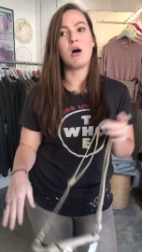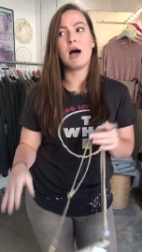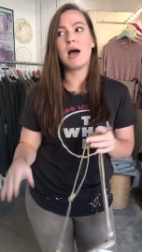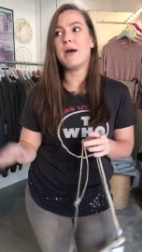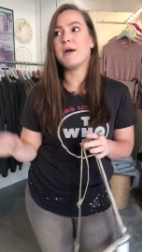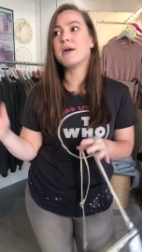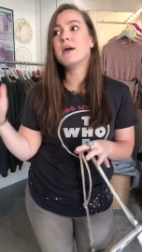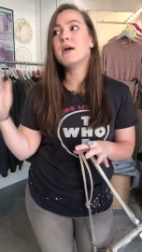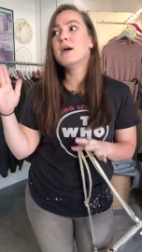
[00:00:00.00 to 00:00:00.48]

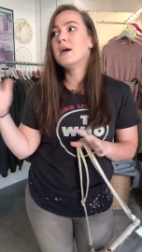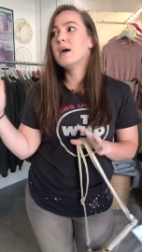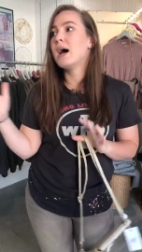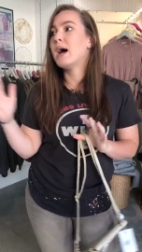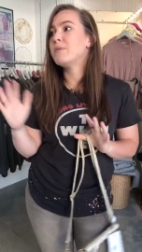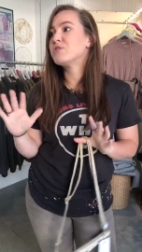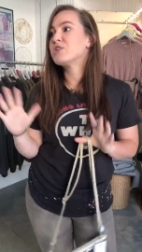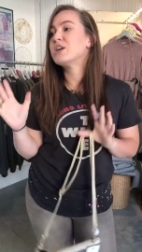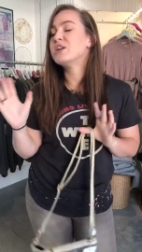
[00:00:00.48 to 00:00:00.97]
I,
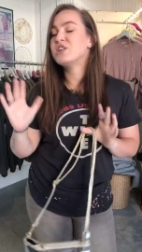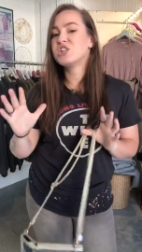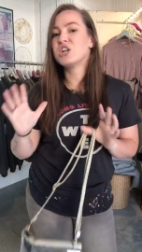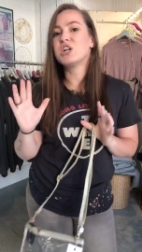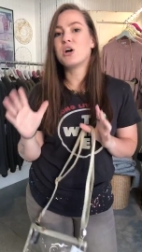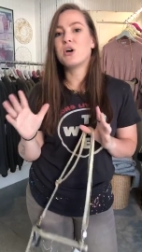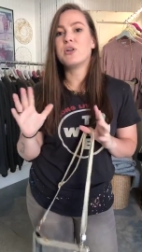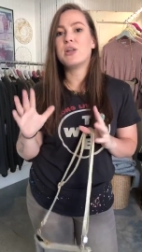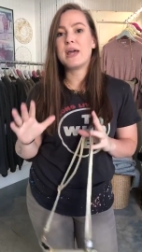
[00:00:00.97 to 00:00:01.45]
I'm trying to show
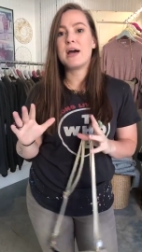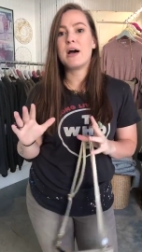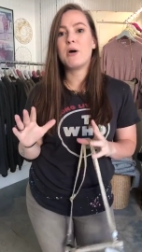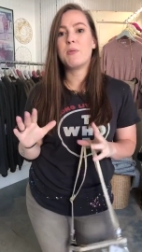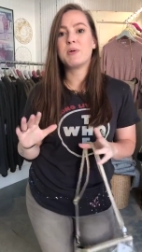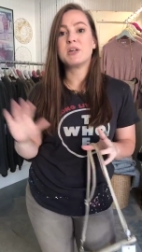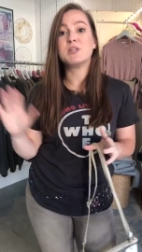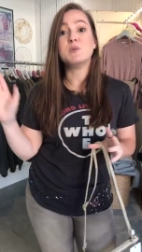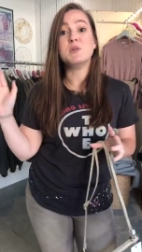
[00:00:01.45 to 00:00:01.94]
y'all now
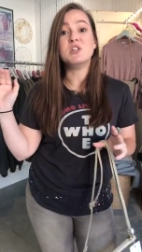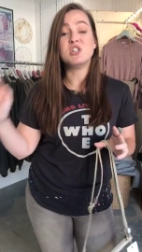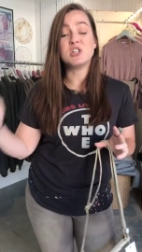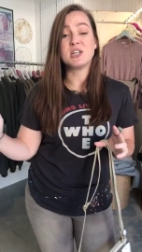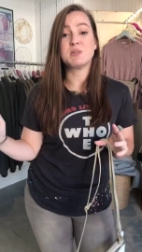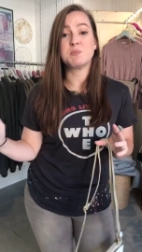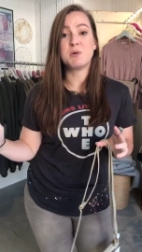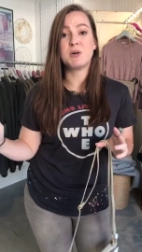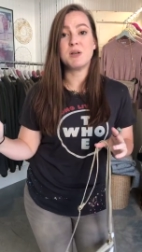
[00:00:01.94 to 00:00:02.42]
because we
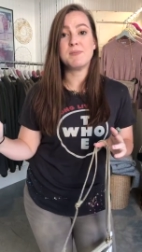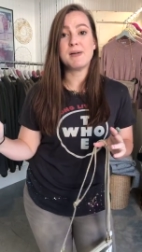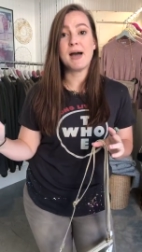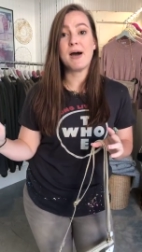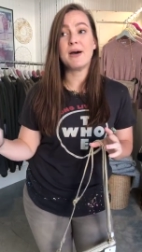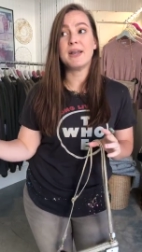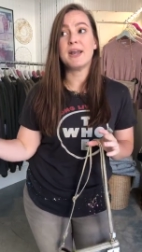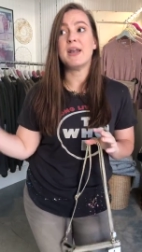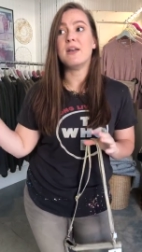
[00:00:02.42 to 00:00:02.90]
just put them
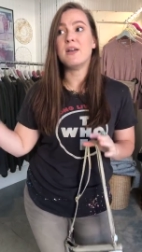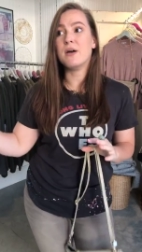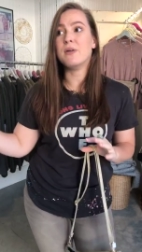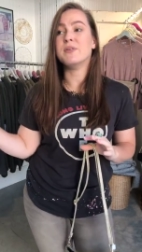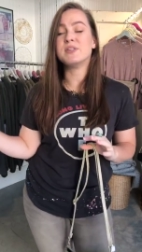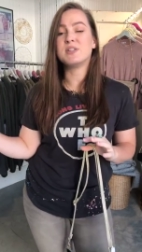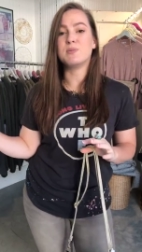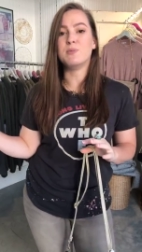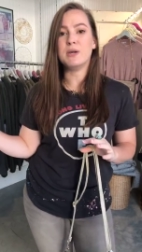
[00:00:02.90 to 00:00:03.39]
out and I know
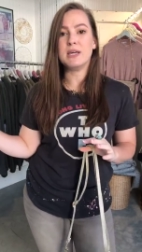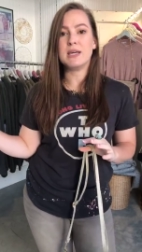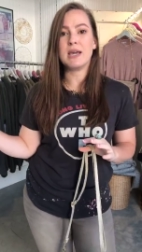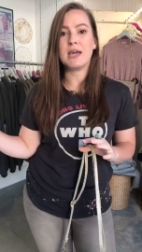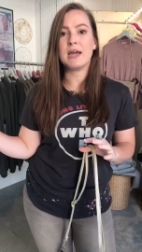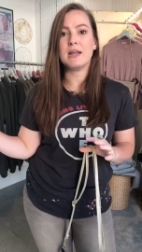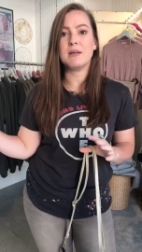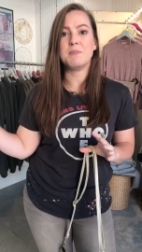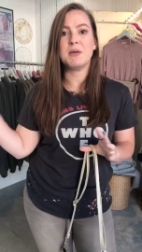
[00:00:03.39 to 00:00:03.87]
this
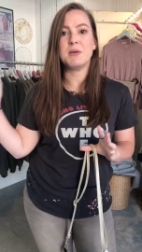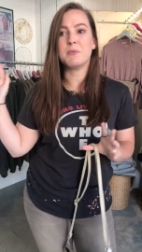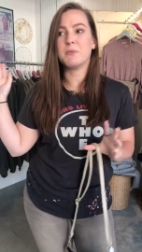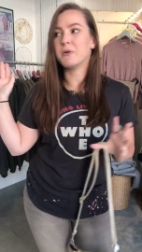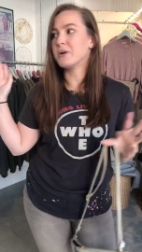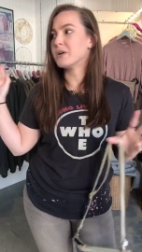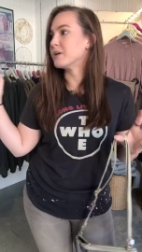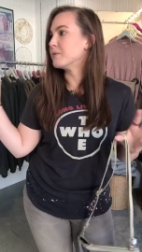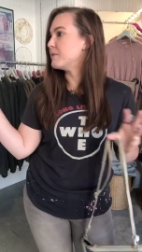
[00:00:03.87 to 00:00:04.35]
weekend
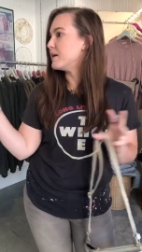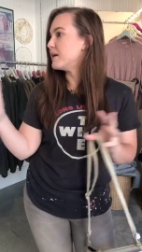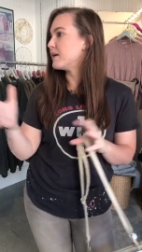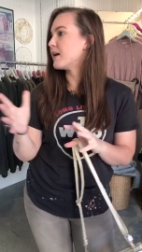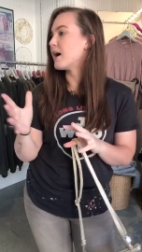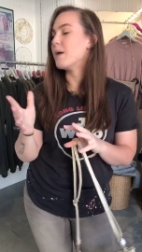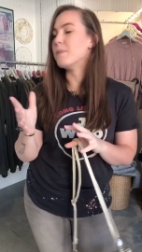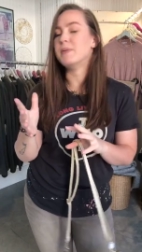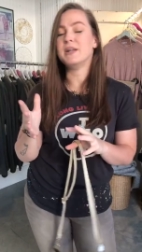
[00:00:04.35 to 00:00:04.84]
people are gonna be
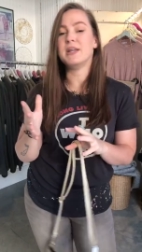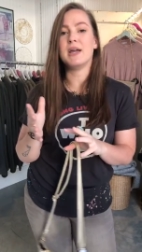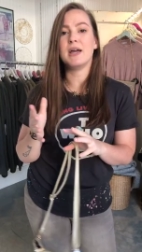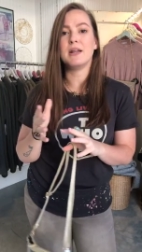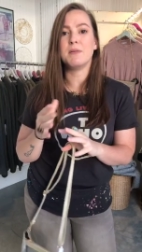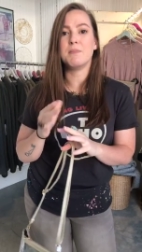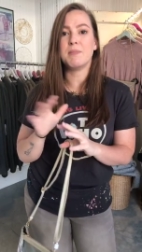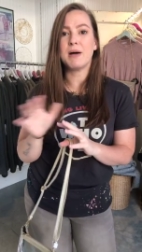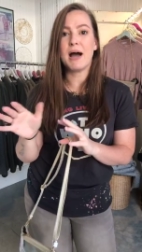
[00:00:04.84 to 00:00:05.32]
coming
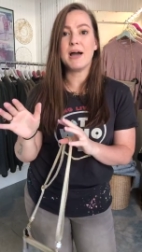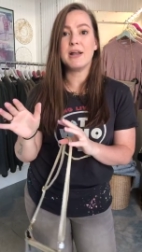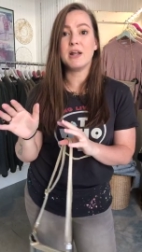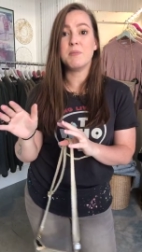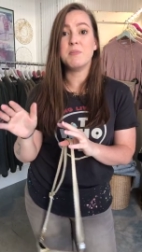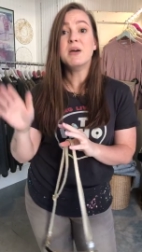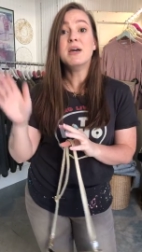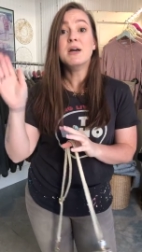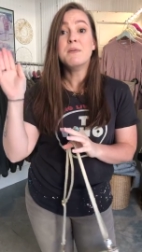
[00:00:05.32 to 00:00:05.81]
in and buying
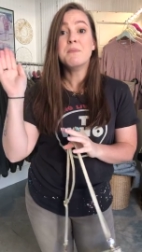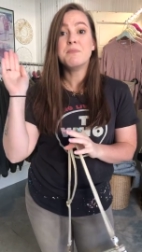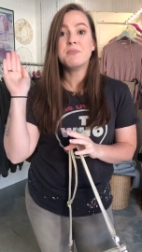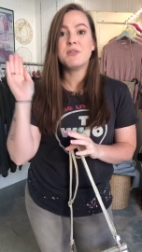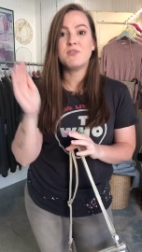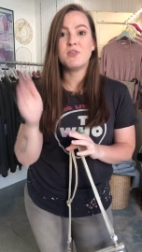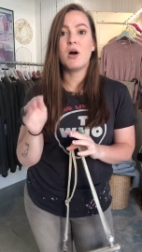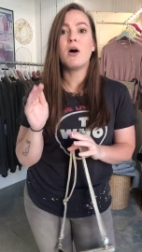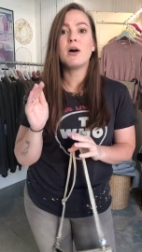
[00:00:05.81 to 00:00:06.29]
them.
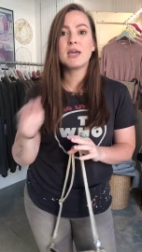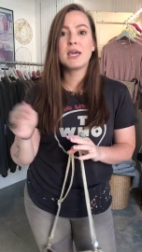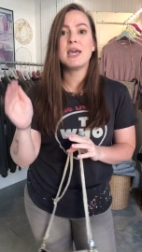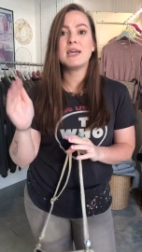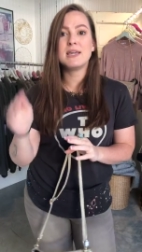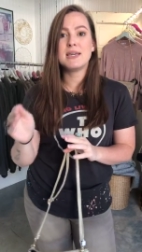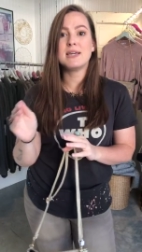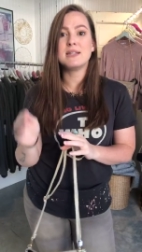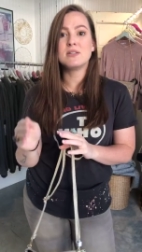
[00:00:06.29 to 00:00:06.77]
If y'all
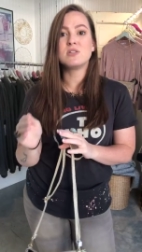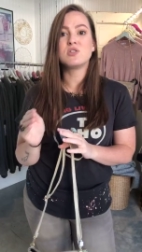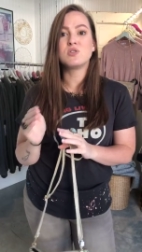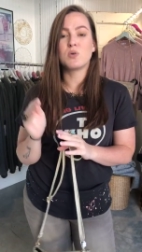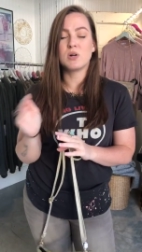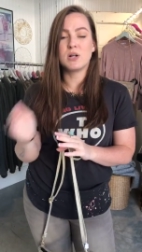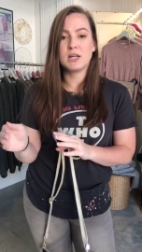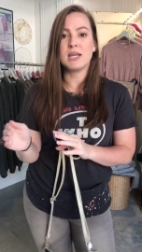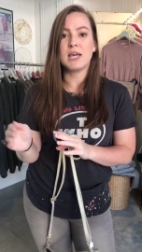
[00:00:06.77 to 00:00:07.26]
can't get in
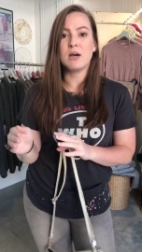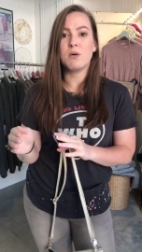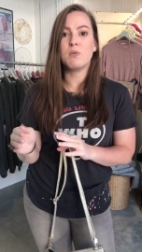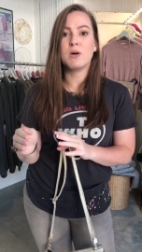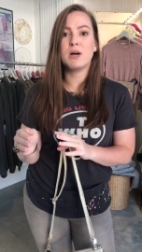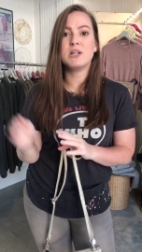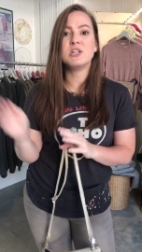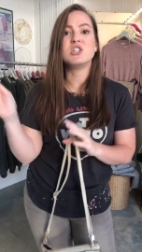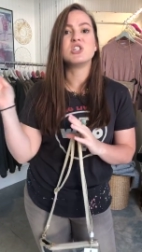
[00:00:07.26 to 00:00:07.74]
store to get
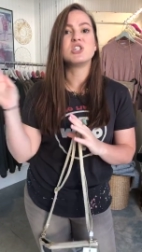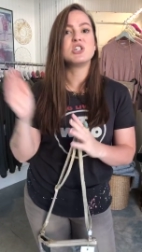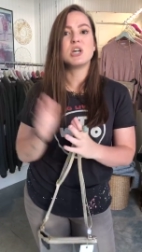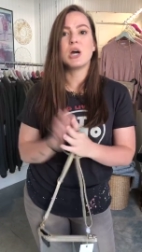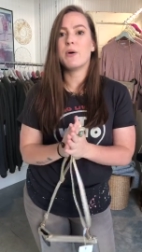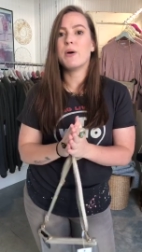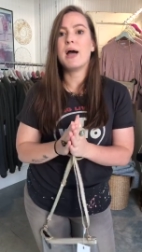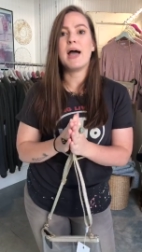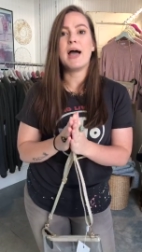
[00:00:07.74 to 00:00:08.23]
one, just
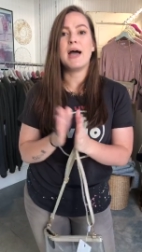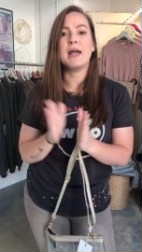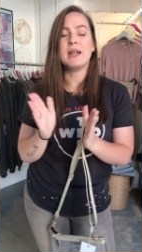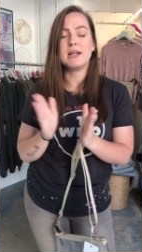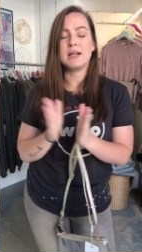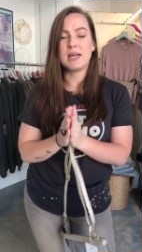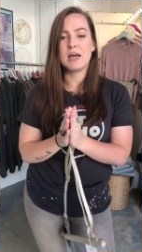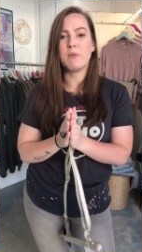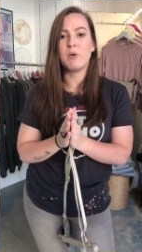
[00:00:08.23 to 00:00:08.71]
go ahead
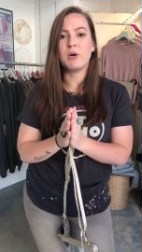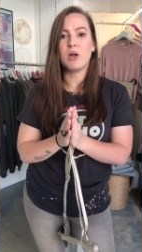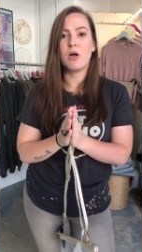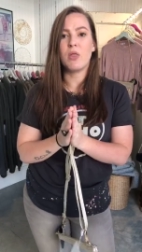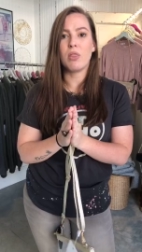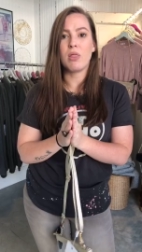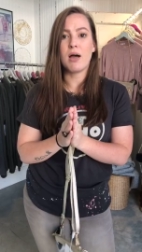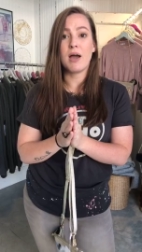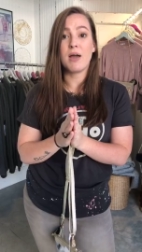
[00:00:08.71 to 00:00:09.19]
and get one
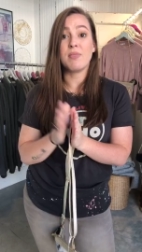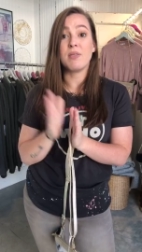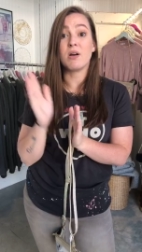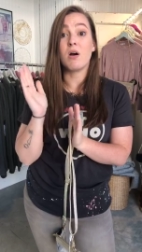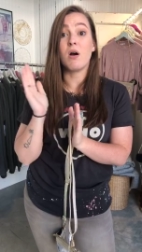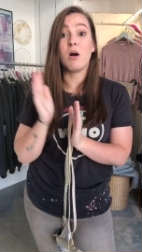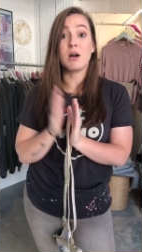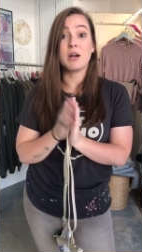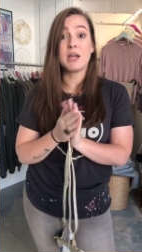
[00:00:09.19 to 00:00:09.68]
online.
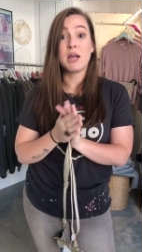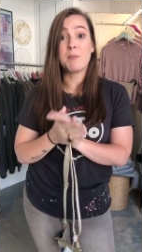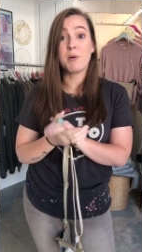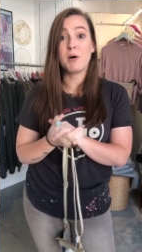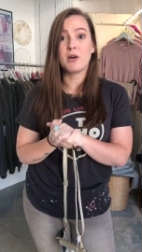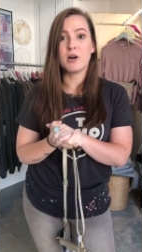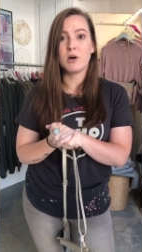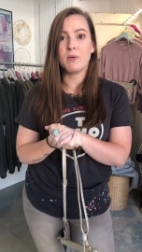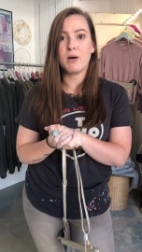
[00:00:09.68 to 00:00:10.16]
They're already up
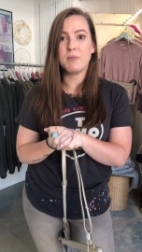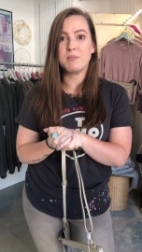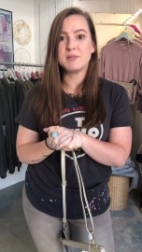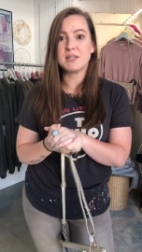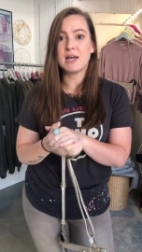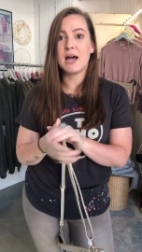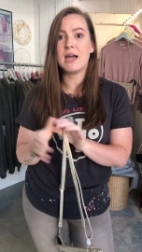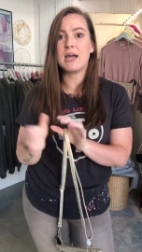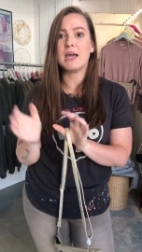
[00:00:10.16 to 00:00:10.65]
on our
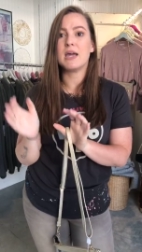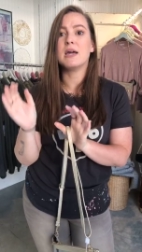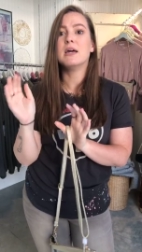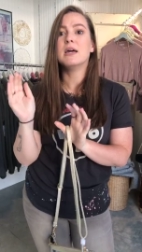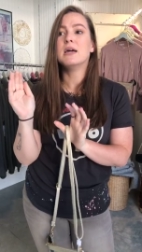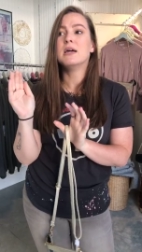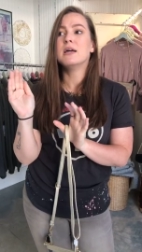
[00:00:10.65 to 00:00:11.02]
website.